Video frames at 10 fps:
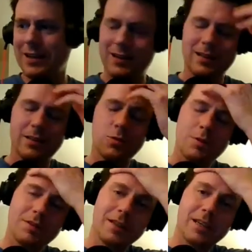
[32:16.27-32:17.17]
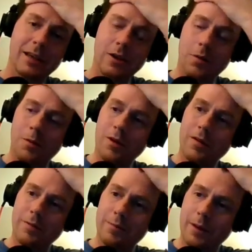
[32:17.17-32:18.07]
this wasn't a kill, but one
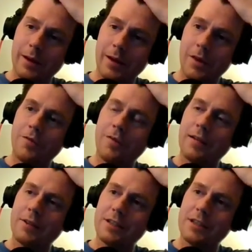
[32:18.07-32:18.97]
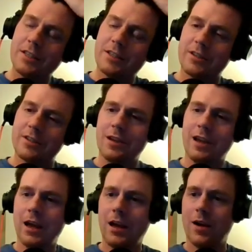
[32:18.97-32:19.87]
of my other favorite scenes is
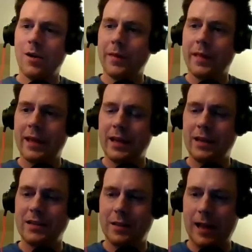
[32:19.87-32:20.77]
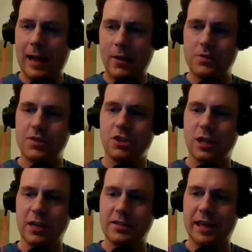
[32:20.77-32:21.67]
when they get into the house to
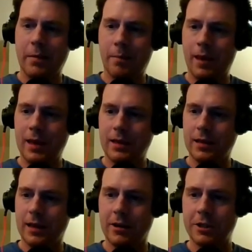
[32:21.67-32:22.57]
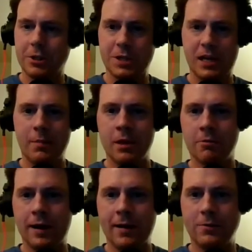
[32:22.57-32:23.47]
chase that main character, Debbie,
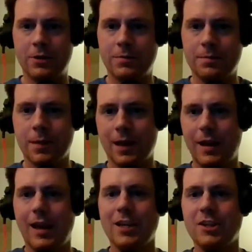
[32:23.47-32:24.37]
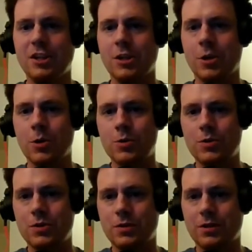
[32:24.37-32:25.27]
around. Mm-hmm. And
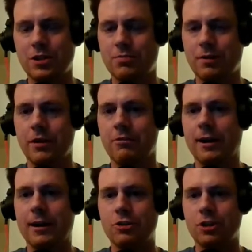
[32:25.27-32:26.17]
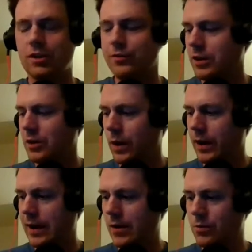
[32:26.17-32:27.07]
she's running around trying to find a way
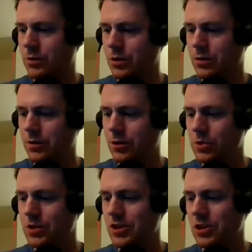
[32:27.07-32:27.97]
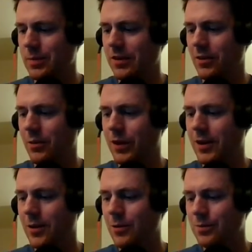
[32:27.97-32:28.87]
out, goes to jump out of the window,